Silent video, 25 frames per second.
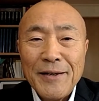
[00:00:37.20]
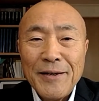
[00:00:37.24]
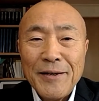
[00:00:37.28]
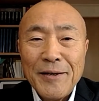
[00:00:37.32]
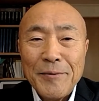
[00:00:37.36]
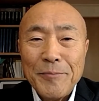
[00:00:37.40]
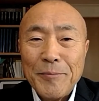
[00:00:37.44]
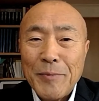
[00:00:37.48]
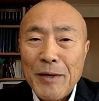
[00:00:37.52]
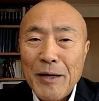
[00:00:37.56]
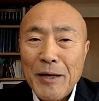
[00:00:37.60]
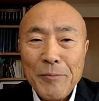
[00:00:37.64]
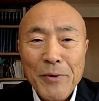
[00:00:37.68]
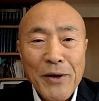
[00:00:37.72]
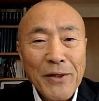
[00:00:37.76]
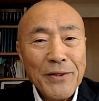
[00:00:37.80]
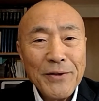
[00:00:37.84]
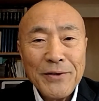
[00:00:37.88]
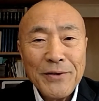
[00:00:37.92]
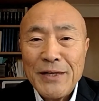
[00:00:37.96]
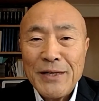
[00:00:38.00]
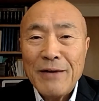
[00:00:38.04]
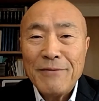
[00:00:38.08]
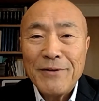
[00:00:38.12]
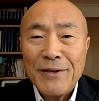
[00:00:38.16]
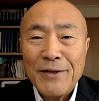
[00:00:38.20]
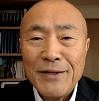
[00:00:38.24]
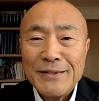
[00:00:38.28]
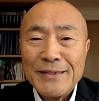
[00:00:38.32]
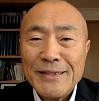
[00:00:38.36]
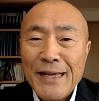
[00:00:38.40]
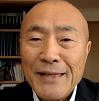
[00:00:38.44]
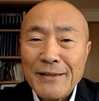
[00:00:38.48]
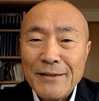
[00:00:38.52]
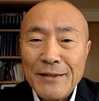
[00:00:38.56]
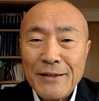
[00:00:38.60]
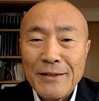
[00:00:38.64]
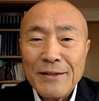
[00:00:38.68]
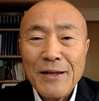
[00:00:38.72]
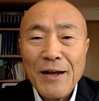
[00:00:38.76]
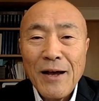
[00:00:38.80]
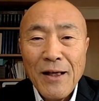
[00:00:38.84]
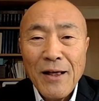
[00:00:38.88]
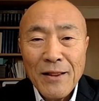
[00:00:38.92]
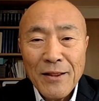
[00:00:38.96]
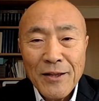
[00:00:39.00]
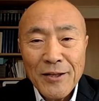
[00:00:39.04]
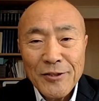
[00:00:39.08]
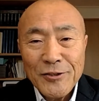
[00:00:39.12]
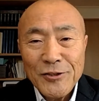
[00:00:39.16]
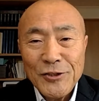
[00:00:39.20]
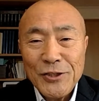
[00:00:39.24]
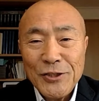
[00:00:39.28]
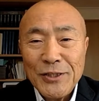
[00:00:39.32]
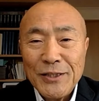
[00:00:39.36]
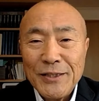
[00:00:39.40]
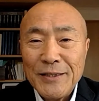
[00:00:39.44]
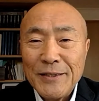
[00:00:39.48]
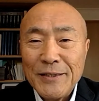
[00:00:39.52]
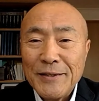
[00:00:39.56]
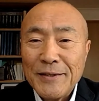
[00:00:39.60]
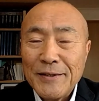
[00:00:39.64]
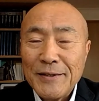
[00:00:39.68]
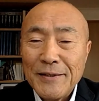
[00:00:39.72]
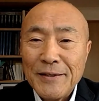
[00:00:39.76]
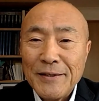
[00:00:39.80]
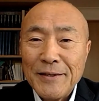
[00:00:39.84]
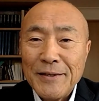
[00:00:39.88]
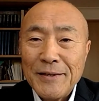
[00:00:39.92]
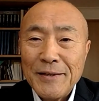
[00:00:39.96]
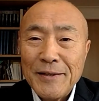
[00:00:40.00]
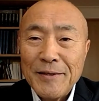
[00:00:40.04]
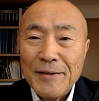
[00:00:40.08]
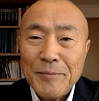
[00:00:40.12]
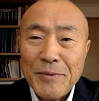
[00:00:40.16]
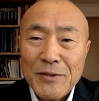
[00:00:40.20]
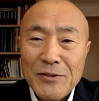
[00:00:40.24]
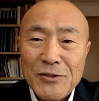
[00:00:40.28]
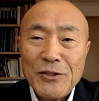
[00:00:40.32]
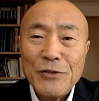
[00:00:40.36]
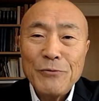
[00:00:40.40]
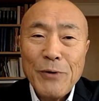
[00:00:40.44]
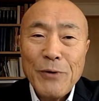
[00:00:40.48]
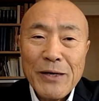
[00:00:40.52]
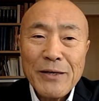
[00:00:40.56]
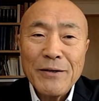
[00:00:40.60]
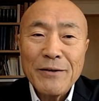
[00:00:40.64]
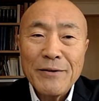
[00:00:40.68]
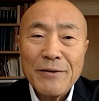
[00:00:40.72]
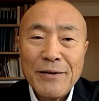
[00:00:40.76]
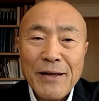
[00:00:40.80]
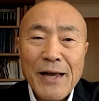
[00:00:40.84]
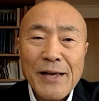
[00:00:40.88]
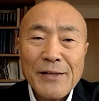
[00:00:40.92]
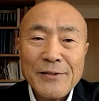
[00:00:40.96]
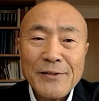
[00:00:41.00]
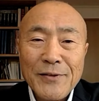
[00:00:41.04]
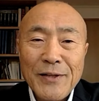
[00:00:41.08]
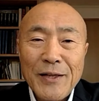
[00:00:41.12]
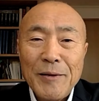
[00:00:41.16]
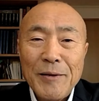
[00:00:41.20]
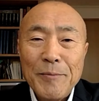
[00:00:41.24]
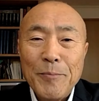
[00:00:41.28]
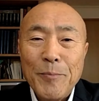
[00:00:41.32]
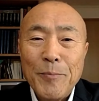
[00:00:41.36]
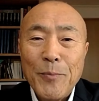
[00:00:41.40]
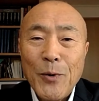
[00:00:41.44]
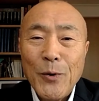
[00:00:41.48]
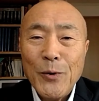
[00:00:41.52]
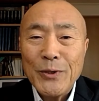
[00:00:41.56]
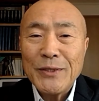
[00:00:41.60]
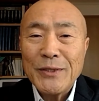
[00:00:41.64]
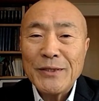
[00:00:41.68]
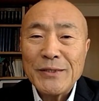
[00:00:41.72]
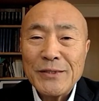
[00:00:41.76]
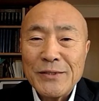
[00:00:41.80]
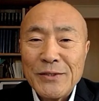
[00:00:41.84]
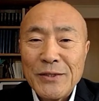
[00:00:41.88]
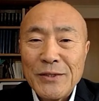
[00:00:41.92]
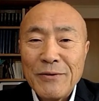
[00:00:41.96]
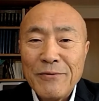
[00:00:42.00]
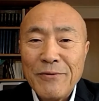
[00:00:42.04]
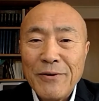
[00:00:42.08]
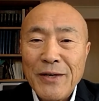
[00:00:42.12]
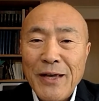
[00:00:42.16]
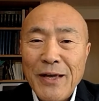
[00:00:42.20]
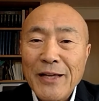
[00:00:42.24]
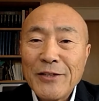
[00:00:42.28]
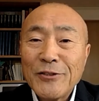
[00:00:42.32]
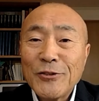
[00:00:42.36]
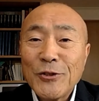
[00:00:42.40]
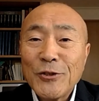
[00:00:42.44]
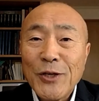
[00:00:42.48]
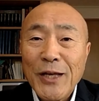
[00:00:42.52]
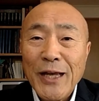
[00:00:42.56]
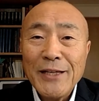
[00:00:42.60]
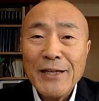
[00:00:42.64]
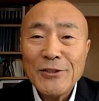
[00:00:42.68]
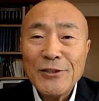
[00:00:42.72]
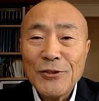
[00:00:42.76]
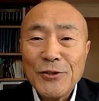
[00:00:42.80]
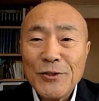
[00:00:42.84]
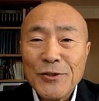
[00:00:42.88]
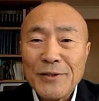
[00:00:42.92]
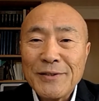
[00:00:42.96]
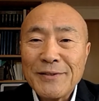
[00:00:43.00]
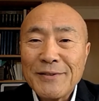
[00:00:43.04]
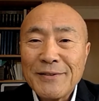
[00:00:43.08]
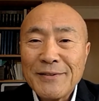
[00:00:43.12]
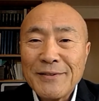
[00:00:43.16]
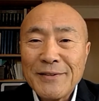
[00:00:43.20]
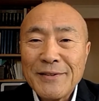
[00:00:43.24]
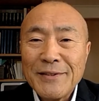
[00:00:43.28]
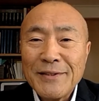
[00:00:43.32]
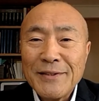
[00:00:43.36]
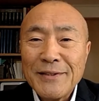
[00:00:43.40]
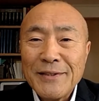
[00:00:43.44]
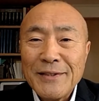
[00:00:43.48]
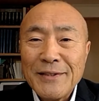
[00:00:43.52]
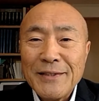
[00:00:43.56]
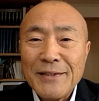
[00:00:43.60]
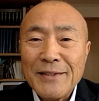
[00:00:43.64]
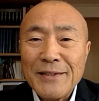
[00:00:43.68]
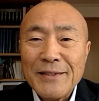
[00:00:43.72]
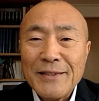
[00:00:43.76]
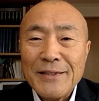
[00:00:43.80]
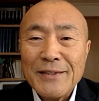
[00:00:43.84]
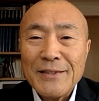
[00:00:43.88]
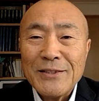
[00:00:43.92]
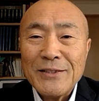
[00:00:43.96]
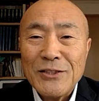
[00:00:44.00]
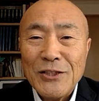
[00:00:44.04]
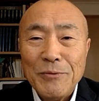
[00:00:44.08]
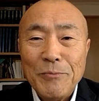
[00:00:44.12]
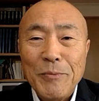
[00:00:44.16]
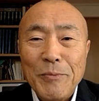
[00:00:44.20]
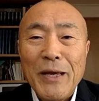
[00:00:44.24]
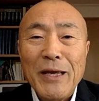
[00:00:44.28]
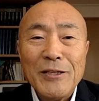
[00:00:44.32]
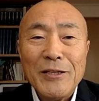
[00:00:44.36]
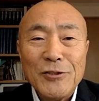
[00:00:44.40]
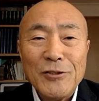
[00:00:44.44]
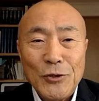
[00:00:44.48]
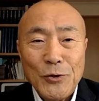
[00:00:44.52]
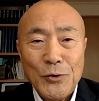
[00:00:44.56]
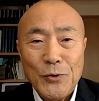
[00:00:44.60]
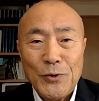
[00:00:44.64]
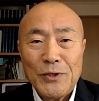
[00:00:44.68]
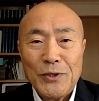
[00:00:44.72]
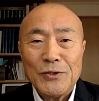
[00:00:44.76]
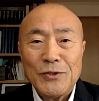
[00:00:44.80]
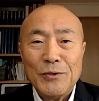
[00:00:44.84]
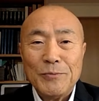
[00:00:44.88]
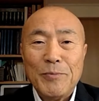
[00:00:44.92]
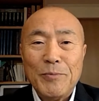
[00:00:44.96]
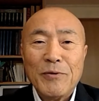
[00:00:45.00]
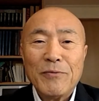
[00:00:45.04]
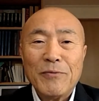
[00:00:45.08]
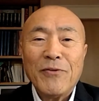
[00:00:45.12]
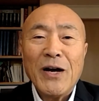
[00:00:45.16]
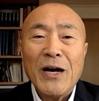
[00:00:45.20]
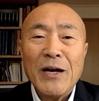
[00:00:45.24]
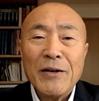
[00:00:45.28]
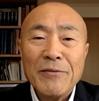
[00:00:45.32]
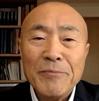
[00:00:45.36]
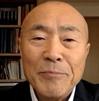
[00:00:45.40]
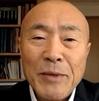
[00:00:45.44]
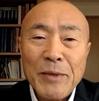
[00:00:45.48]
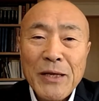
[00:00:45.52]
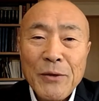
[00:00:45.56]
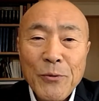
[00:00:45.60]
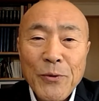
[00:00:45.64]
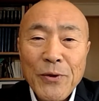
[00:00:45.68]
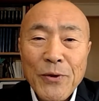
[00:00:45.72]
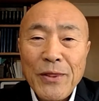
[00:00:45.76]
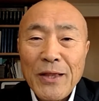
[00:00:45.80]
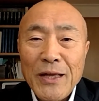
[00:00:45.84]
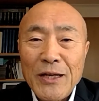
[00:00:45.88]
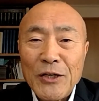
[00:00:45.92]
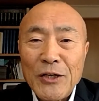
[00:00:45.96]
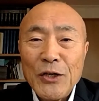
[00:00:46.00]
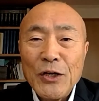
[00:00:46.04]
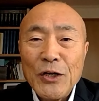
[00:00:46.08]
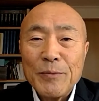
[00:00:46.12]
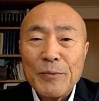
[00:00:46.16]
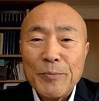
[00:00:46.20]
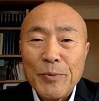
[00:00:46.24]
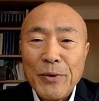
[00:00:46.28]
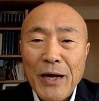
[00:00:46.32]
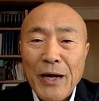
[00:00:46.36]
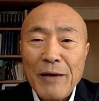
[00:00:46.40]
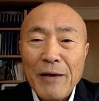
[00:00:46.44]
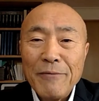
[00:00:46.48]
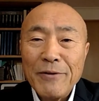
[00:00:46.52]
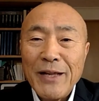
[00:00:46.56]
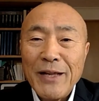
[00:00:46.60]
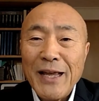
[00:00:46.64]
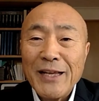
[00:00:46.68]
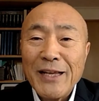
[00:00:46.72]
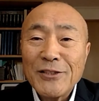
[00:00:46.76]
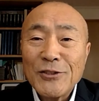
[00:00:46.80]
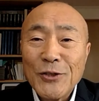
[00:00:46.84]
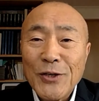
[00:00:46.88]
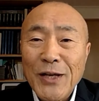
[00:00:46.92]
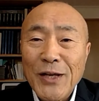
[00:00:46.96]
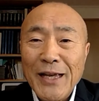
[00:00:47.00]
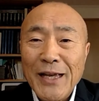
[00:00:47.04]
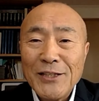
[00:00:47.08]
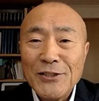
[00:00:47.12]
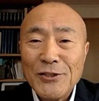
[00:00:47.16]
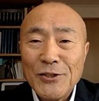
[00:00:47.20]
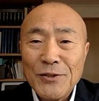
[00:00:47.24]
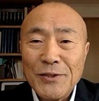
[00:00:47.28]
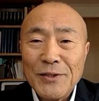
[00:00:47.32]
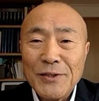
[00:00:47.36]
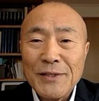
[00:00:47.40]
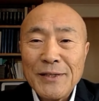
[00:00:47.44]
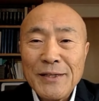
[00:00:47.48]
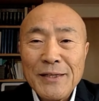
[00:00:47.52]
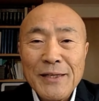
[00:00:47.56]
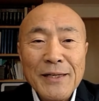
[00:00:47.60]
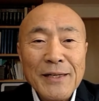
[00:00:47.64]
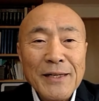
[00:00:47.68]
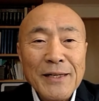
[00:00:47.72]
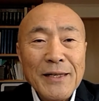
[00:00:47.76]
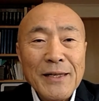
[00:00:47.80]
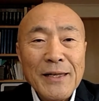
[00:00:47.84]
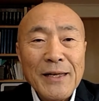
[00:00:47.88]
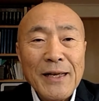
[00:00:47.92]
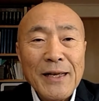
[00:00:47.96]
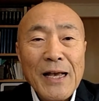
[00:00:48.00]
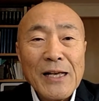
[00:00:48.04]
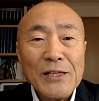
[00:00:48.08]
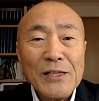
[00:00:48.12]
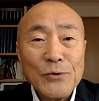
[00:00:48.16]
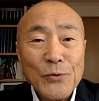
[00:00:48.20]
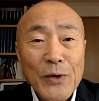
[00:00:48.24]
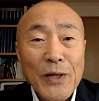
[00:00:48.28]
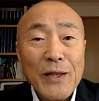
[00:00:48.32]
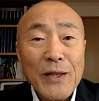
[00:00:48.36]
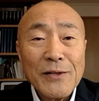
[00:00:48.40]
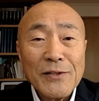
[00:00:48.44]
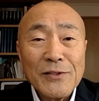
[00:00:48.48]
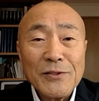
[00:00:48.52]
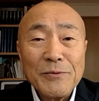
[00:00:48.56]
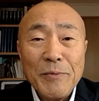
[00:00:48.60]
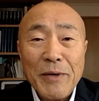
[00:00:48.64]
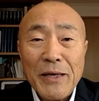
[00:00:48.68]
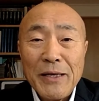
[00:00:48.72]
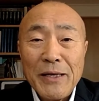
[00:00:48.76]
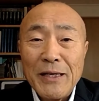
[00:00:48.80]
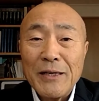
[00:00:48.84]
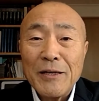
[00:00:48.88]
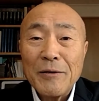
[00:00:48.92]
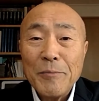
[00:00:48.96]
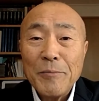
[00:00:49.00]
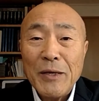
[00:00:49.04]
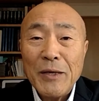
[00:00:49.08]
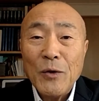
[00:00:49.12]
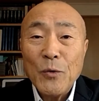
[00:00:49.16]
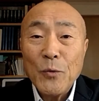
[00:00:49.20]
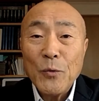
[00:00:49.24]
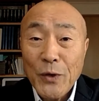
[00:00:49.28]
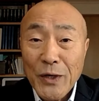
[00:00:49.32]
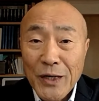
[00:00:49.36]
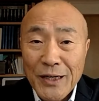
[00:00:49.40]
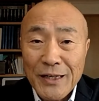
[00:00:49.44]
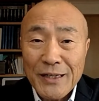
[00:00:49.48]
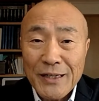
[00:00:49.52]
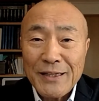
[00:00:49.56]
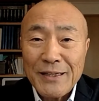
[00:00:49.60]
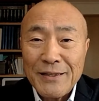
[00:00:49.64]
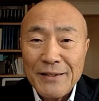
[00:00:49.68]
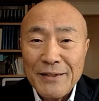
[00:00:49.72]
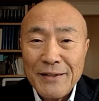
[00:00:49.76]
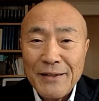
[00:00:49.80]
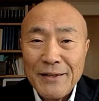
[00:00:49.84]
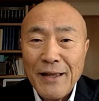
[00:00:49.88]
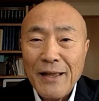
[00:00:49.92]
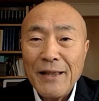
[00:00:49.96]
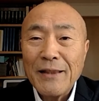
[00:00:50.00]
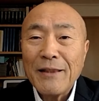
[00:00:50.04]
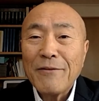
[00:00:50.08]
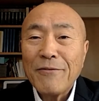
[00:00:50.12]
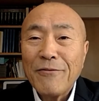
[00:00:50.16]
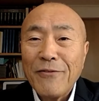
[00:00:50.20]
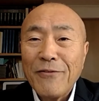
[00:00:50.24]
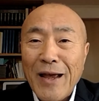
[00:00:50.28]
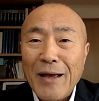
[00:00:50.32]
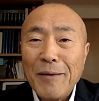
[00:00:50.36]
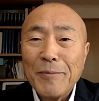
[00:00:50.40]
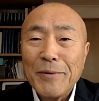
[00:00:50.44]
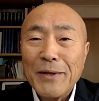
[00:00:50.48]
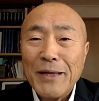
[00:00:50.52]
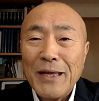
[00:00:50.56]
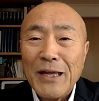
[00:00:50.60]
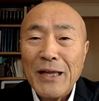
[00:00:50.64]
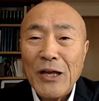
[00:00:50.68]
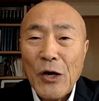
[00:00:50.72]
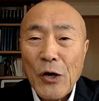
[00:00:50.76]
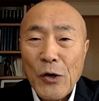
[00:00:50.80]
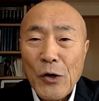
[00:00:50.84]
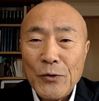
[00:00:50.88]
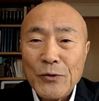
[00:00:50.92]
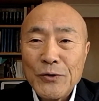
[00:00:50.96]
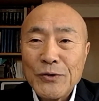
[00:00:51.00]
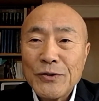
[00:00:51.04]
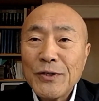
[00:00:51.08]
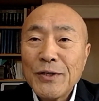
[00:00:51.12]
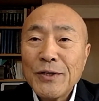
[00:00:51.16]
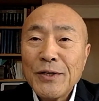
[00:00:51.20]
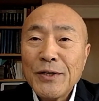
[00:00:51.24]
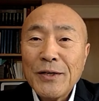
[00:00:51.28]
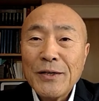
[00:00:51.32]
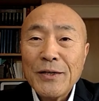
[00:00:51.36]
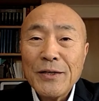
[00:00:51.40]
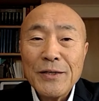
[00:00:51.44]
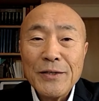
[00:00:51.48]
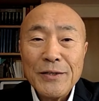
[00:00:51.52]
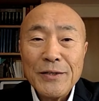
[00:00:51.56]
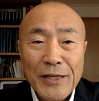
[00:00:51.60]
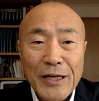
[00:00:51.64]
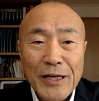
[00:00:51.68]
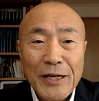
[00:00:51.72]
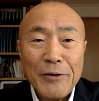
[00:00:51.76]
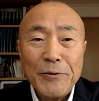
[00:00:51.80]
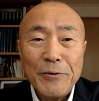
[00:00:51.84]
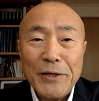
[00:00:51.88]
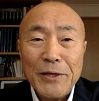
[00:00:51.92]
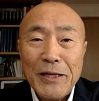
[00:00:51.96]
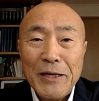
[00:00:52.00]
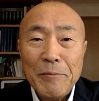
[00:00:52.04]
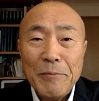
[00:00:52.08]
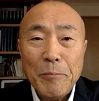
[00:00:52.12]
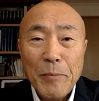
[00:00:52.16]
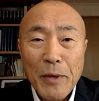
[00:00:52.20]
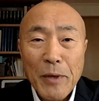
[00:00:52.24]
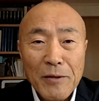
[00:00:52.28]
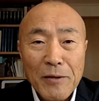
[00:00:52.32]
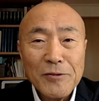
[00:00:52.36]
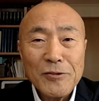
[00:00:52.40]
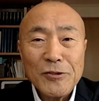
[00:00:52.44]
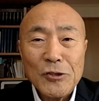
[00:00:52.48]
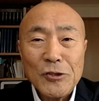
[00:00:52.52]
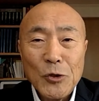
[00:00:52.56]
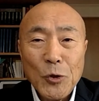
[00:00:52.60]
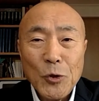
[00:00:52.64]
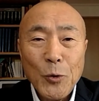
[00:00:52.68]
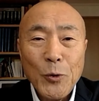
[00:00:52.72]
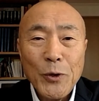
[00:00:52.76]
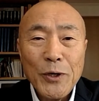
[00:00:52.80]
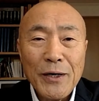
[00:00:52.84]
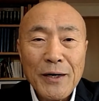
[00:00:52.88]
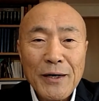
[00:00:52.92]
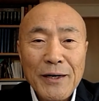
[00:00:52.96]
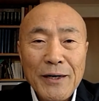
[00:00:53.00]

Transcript: My mother never attended college, but she recognized the importance of education. She made sure to provide me with a good private education, as well as making me work in the family owned dairy milk store.